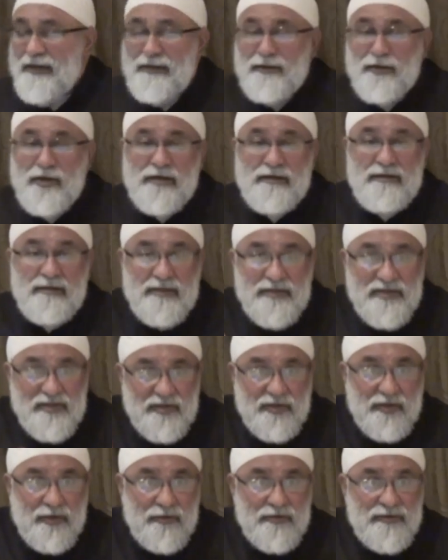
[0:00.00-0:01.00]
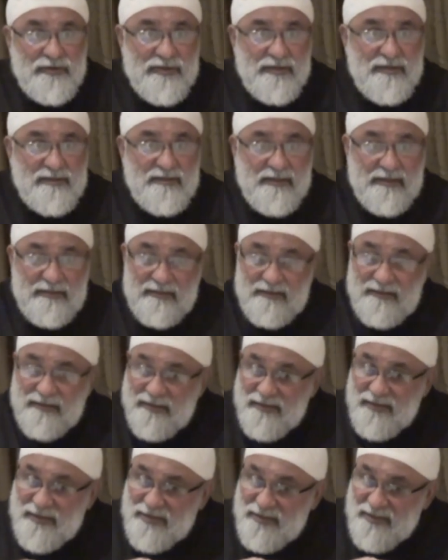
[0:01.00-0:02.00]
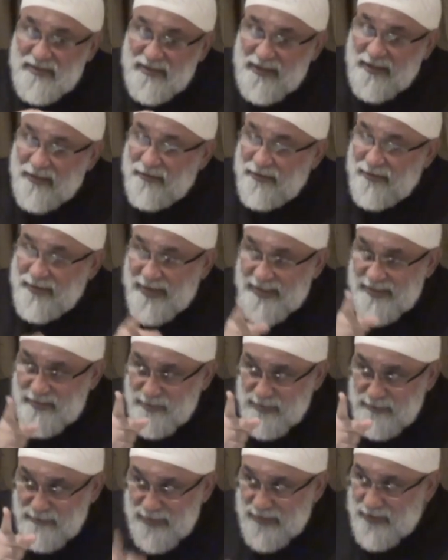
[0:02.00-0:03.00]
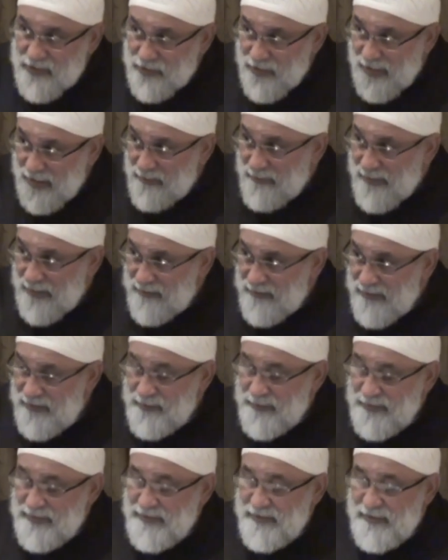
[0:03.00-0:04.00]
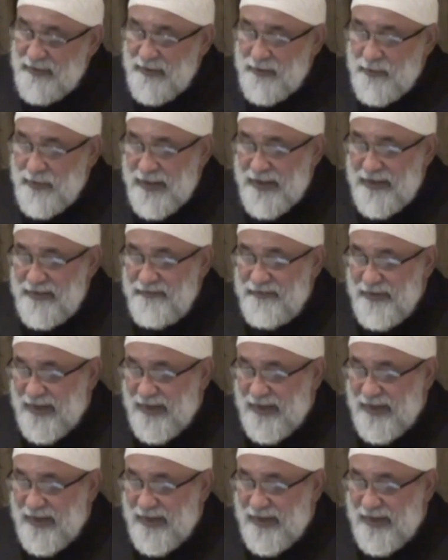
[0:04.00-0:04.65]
And God discloses that this secret has been betrayed by this particular wife.